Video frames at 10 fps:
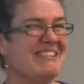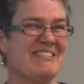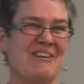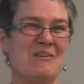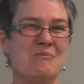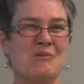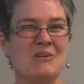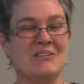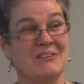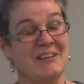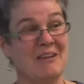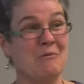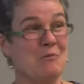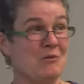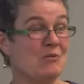So it was, okay,
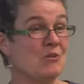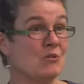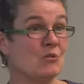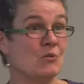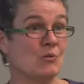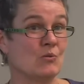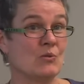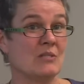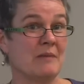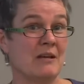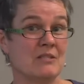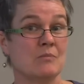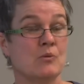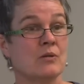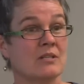we want you to talk to us about
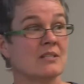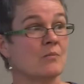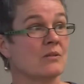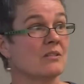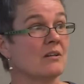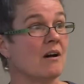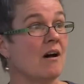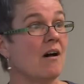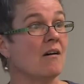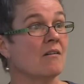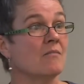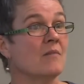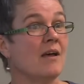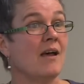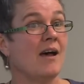supporting someone to die at home,
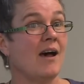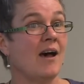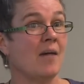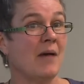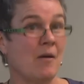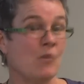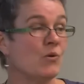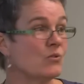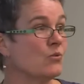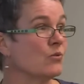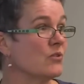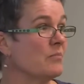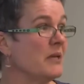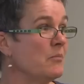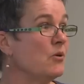and we want to talk to the
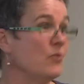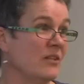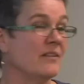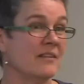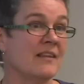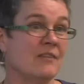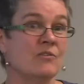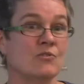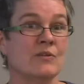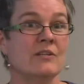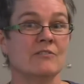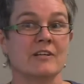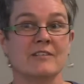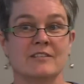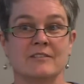people who think that they're not doing a
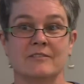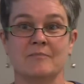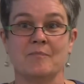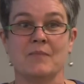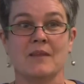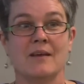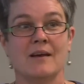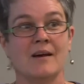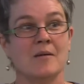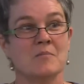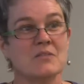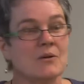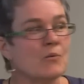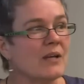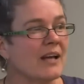great deal.
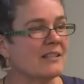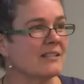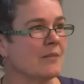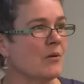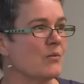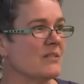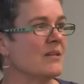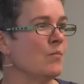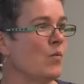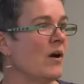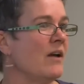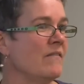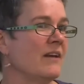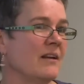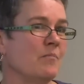So we had to come up with some way
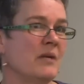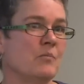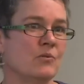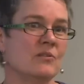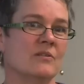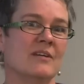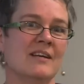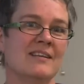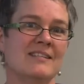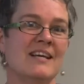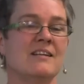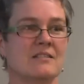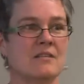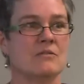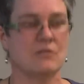of getting people to tell
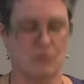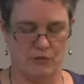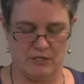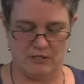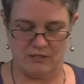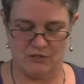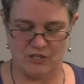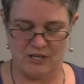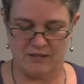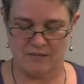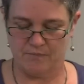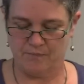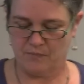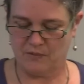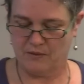us those stories and share them,
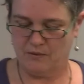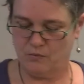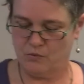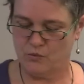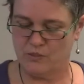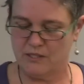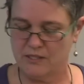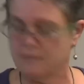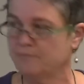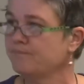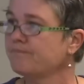which we did.